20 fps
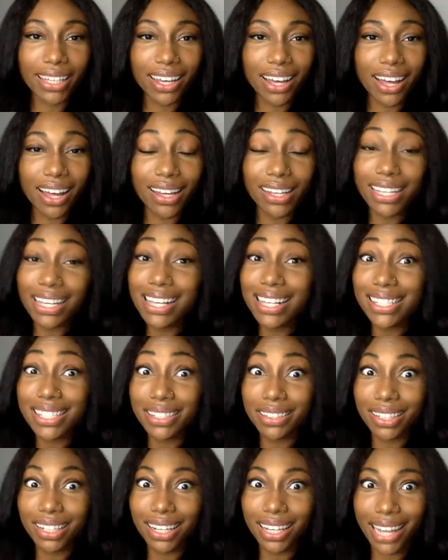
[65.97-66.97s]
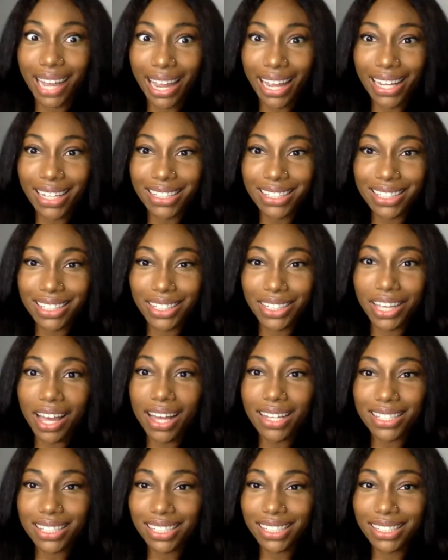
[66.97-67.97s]
y'all. It's late. Y'all
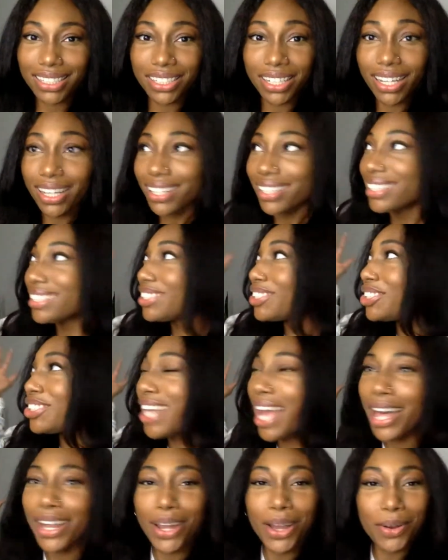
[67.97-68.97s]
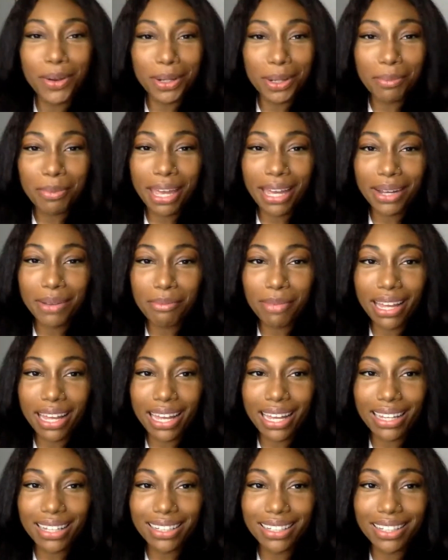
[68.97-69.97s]
see the shadow in the back of
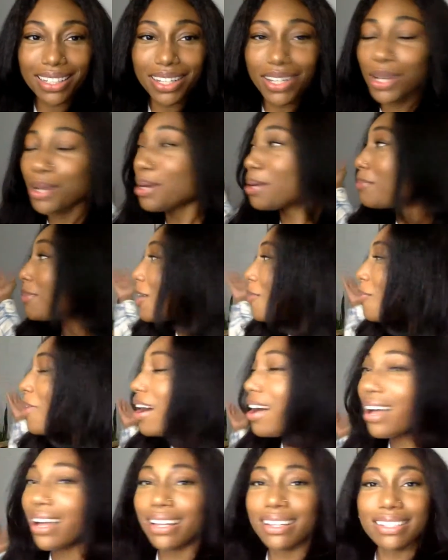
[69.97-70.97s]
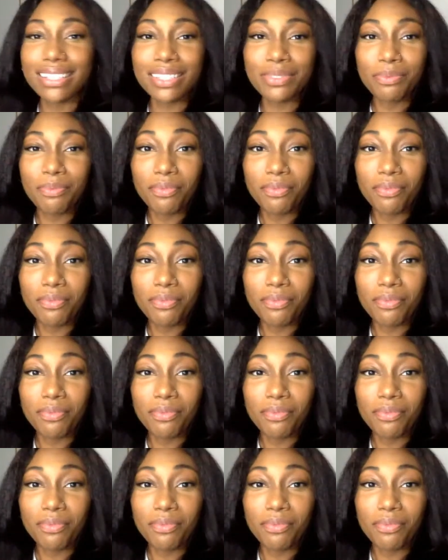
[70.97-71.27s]
my on my walls.